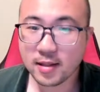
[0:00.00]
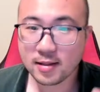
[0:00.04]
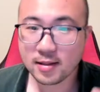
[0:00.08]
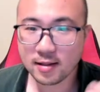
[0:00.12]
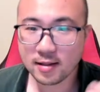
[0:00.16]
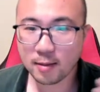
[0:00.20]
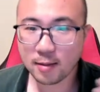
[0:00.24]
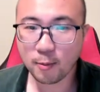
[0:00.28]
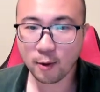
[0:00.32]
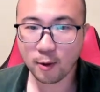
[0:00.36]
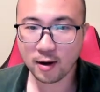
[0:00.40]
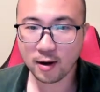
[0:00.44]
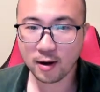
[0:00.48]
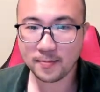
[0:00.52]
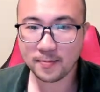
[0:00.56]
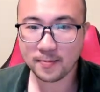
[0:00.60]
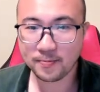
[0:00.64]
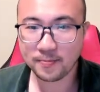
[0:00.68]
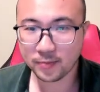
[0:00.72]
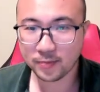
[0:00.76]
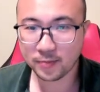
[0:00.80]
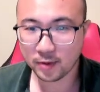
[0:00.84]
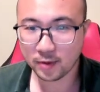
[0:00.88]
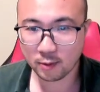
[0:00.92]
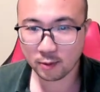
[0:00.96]
someone,
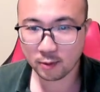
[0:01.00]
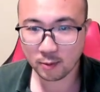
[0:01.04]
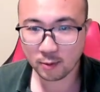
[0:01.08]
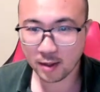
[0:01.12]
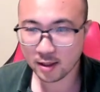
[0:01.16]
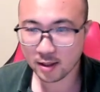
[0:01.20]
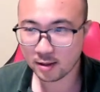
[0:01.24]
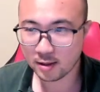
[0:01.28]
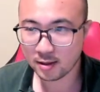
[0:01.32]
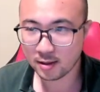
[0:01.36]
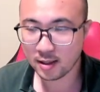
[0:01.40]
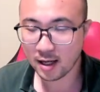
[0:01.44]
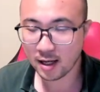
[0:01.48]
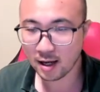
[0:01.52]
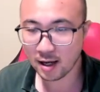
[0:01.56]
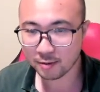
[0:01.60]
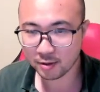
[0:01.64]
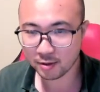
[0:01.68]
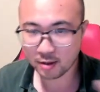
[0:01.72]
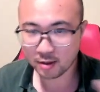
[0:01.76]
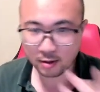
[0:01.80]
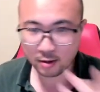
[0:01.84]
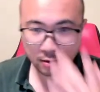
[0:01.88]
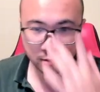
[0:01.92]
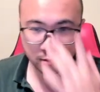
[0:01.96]
right, they have
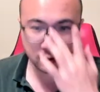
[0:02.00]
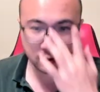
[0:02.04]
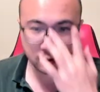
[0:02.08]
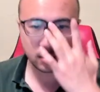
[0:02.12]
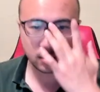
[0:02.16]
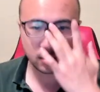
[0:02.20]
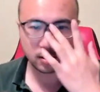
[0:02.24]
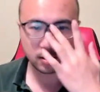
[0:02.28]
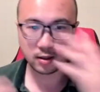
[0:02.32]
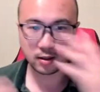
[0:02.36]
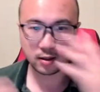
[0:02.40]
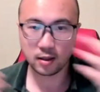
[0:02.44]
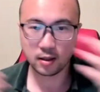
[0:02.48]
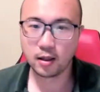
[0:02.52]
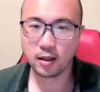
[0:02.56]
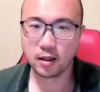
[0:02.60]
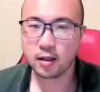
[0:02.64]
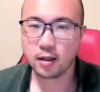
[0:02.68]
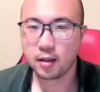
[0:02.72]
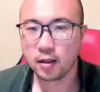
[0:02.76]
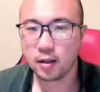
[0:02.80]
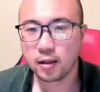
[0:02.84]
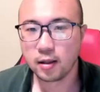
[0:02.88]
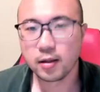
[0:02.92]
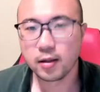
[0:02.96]
certain
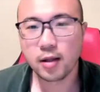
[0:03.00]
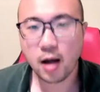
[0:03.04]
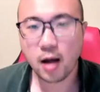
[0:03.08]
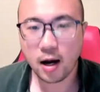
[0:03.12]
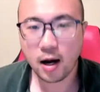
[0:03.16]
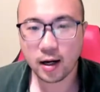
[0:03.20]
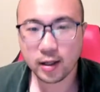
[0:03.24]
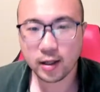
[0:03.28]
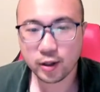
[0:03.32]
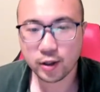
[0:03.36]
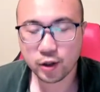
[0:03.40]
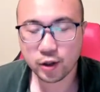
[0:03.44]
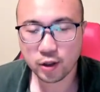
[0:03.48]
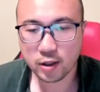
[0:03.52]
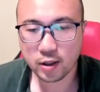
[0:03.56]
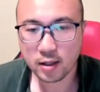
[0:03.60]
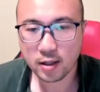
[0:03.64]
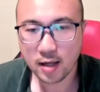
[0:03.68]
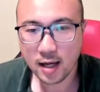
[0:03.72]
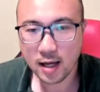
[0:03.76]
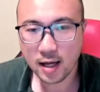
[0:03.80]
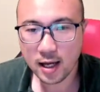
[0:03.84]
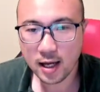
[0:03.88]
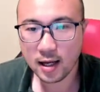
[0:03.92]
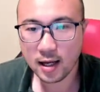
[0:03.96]
knowledge
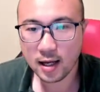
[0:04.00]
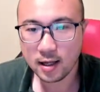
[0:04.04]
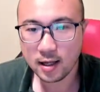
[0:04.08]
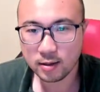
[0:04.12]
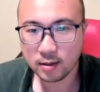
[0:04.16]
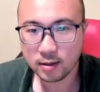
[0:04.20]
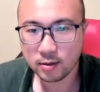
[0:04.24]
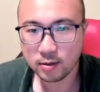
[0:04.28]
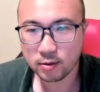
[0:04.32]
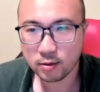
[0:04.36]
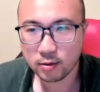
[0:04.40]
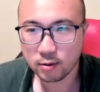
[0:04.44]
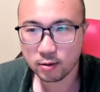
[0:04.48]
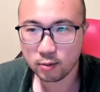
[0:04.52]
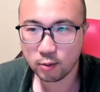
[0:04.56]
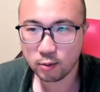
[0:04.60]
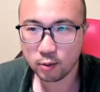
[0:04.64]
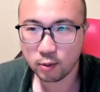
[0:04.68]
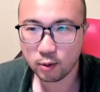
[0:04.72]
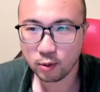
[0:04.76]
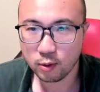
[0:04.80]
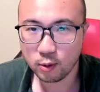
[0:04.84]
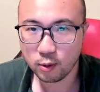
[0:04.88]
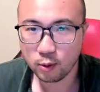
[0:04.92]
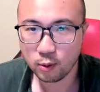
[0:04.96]
and
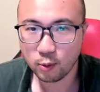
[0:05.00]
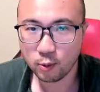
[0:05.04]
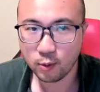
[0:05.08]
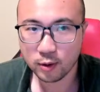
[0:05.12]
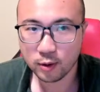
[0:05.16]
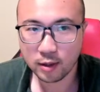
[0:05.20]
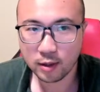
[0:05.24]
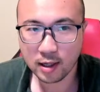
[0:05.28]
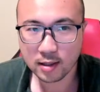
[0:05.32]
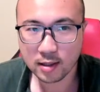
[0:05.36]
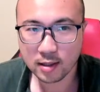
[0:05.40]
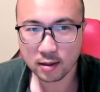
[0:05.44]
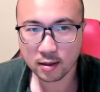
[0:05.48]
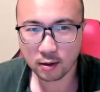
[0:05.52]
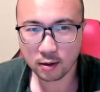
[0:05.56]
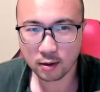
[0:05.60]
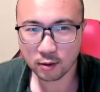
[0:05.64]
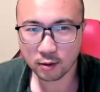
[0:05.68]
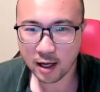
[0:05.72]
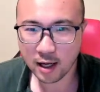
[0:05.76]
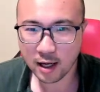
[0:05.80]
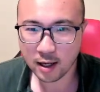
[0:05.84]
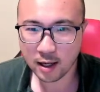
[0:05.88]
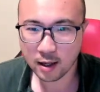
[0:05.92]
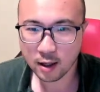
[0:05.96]
you want to ask,
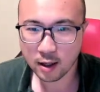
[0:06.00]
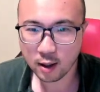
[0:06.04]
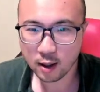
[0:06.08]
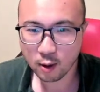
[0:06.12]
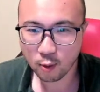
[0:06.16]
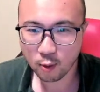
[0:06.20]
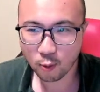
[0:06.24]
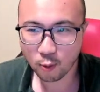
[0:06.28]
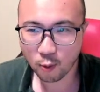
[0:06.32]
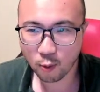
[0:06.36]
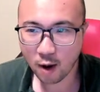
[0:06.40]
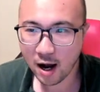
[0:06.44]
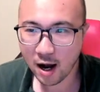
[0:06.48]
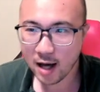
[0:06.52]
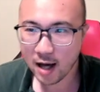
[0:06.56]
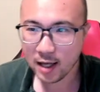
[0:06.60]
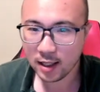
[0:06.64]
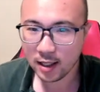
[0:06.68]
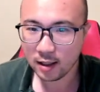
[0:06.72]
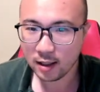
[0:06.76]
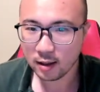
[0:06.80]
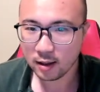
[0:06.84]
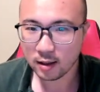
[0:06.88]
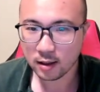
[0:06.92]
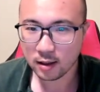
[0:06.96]
okay,
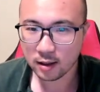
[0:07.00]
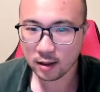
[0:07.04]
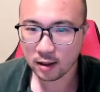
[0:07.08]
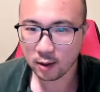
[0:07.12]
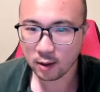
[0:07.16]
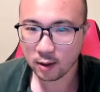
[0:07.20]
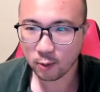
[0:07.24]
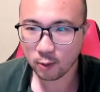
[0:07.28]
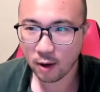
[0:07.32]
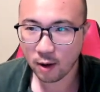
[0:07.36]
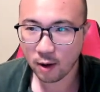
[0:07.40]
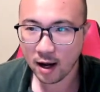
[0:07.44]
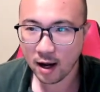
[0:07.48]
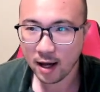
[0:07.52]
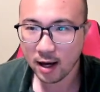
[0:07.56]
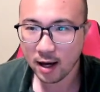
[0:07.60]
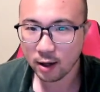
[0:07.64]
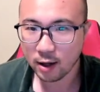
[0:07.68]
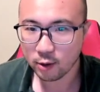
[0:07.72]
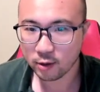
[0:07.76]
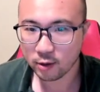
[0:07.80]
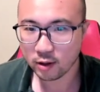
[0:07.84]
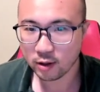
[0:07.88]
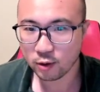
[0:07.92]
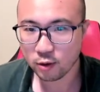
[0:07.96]
why are
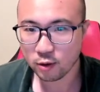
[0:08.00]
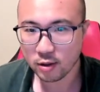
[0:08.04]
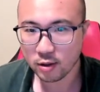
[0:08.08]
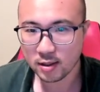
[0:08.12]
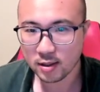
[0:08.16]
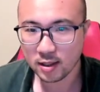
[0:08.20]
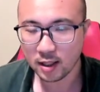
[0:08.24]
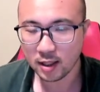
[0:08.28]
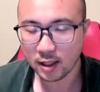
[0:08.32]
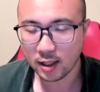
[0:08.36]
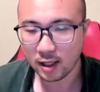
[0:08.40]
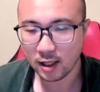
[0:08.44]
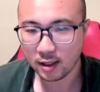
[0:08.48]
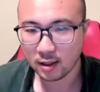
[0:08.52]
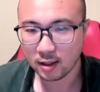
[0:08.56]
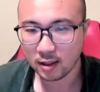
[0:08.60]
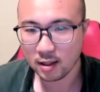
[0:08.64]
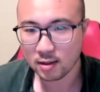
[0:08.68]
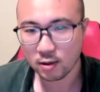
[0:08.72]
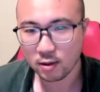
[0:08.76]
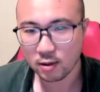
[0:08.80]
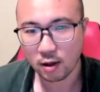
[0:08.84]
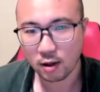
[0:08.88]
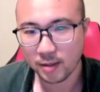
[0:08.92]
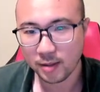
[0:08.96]
you interested in
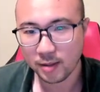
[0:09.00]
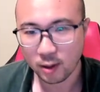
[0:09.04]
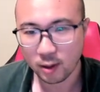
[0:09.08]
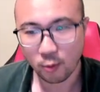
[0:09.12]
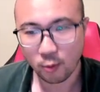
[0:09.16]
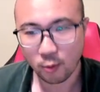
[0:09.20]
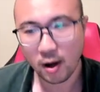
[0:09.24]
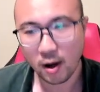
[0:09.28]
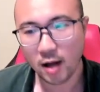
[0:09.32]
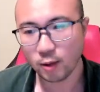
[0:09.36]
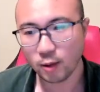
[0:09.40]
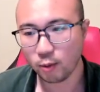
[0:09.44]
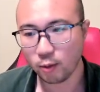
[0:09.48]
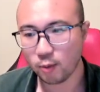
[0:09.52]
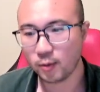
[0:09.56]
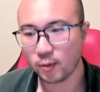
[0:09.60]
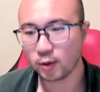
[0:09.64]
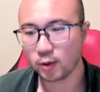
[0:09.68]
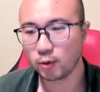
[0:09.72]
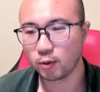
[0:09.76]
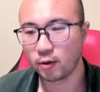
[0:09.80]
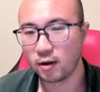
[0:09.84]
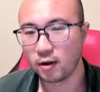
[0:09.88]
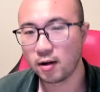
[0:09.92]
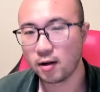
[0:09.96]
this topic? Why do we want
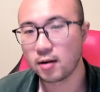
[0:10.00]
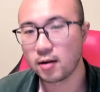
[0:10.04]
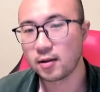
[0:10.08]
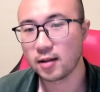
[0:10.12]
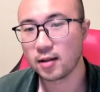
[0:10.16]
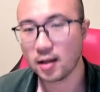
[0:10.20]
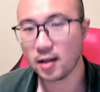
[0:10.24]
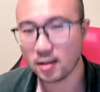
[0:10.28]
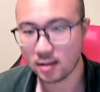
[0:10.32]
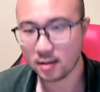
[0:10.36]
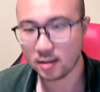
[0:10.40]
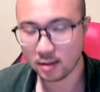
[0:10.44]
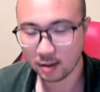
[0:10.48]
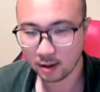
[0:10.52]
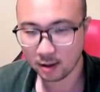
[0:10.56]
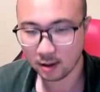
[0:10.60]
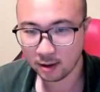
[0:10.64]
to learn this?